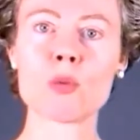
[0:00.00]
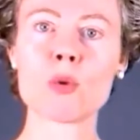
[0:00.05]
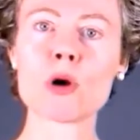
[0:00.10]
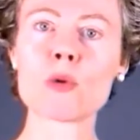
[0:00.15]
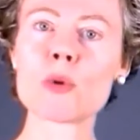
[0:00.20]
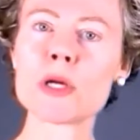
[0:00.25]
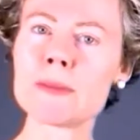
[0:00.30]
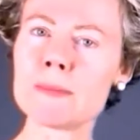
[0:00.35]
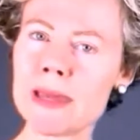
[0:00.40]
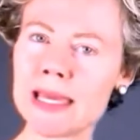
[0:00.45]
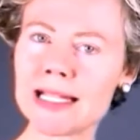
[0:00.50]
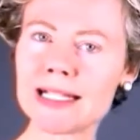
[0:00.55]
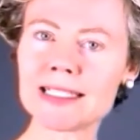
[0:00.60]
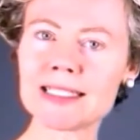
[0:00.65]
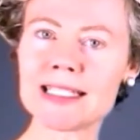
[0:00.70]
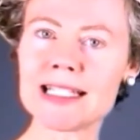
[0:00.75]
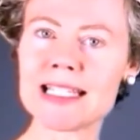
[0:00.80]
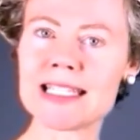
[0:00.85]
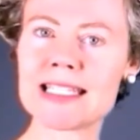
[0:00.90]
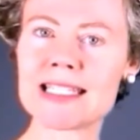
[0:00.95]
where we made
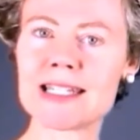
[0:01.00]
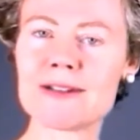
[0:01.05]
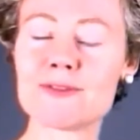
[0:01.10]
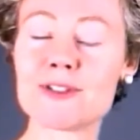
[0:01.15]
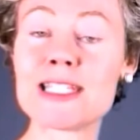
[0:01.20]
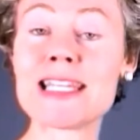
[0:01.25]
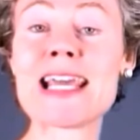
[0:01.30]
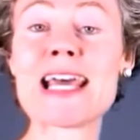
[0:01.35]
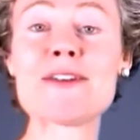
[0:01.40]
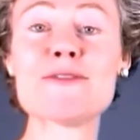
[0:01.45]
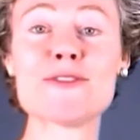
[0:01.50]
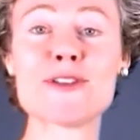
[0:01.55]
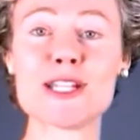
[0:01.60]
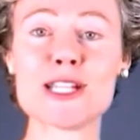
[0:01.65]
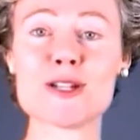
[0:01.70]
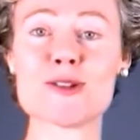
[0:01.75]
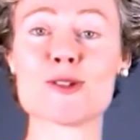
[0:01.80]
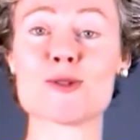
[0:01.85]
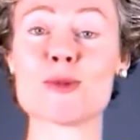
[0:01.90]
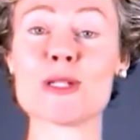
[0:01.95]
a list of 10
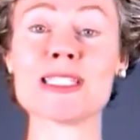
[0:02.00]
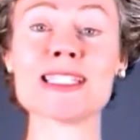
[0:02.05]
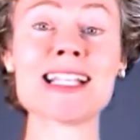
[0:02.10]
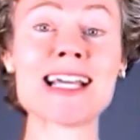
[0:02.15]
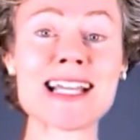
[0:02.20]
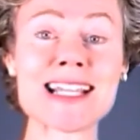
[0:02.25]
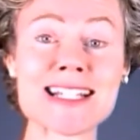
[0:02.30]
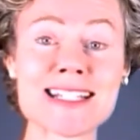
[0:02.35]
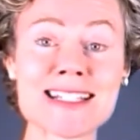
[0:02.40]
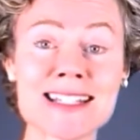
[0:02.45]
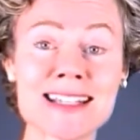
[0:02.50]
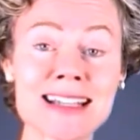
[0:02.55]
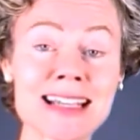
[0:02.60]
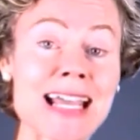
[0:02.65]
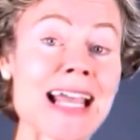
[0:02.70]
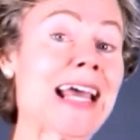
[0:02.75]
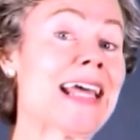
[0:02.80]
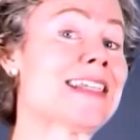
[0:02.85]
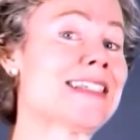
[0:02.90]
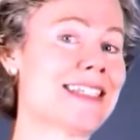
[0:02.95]
videos we liked
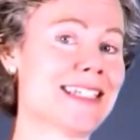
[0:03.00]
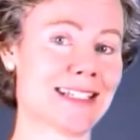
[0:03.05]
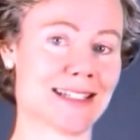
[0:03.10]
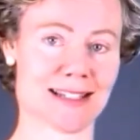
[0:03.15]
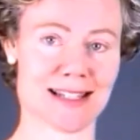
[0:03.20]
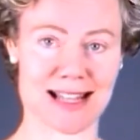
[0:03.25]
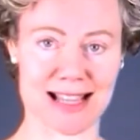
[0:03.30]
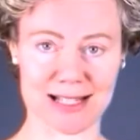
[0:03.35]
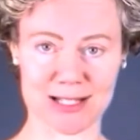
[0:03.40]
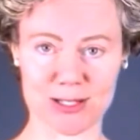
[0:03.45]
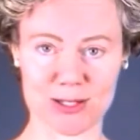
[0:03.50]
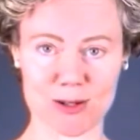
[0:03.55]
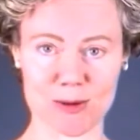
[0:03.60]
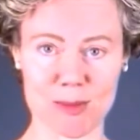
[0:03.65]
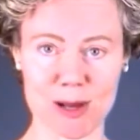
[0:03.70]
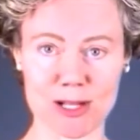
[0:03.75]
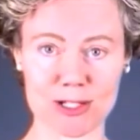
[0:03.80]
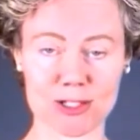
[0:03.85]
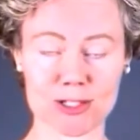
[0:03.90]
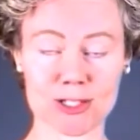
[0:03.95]
and didn't like
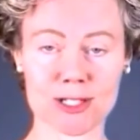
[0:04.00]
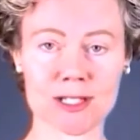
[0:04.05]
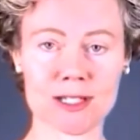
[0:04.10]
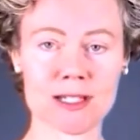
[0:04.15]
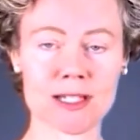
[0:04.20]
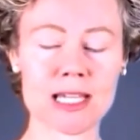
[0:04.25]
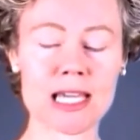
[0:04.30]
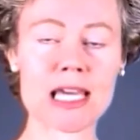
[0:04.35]
so much.